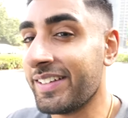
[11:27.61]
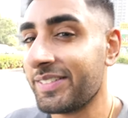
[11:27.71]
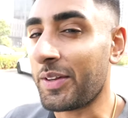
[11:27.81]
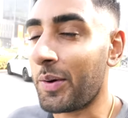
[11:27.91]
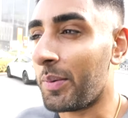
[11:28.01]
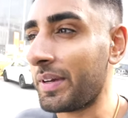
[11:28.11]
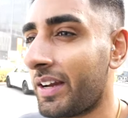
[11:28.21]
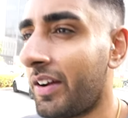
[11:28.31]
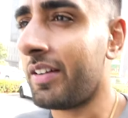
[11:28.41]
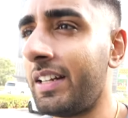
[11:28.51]
So we are
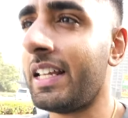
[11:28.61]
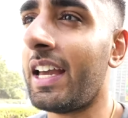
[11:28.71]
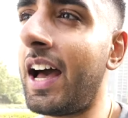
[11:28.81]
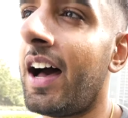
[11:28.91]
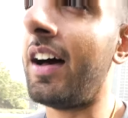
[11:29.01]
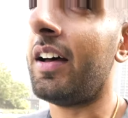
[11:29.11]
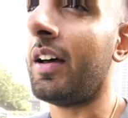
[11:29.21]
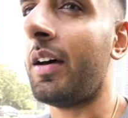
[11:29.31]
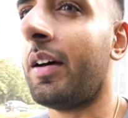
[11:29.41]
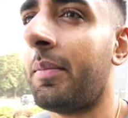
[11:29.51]
currently at
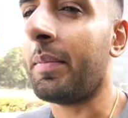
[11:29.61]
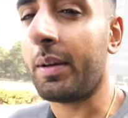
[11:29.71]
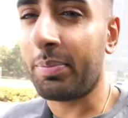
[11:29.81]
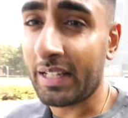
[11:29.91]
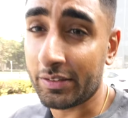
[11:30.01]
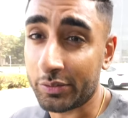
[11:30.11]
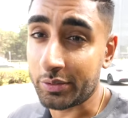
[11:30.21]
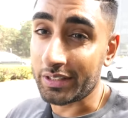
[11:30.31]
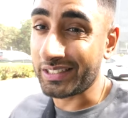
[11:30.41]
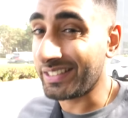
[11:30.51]
um, a place
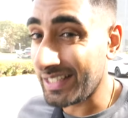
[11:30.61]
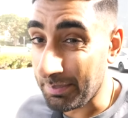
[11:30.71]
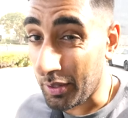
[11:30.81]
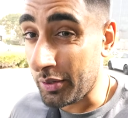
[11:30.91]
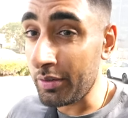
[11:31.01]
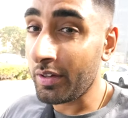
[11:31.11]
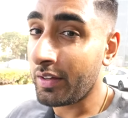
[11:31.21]
called Gazebo.